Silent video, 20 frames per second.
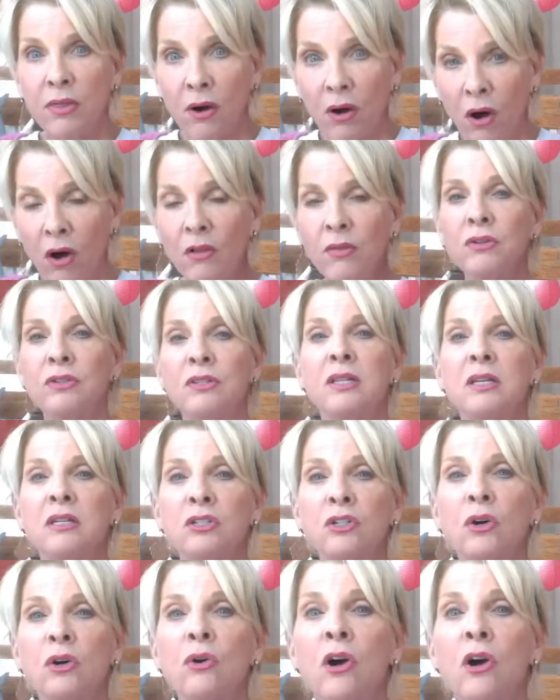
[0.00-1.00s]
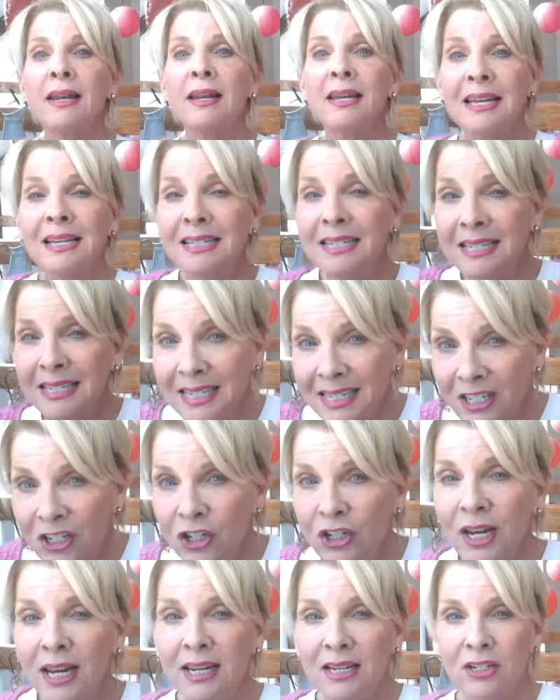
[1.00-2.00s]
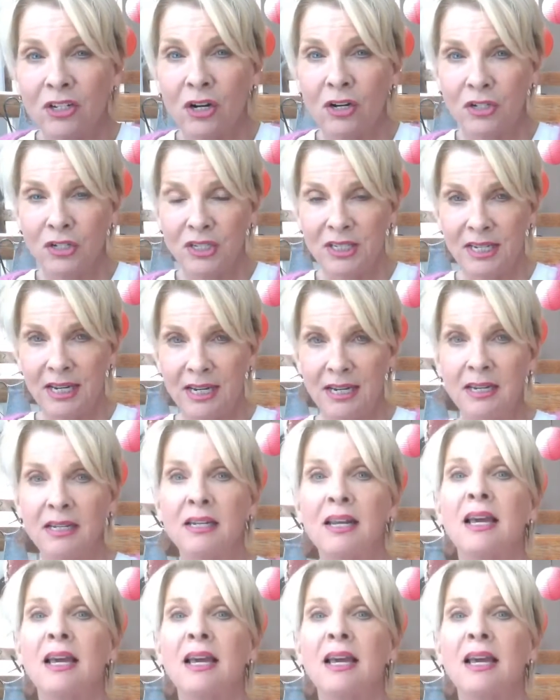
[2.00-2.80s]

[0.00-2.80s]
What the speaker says: all those things going it did change our state,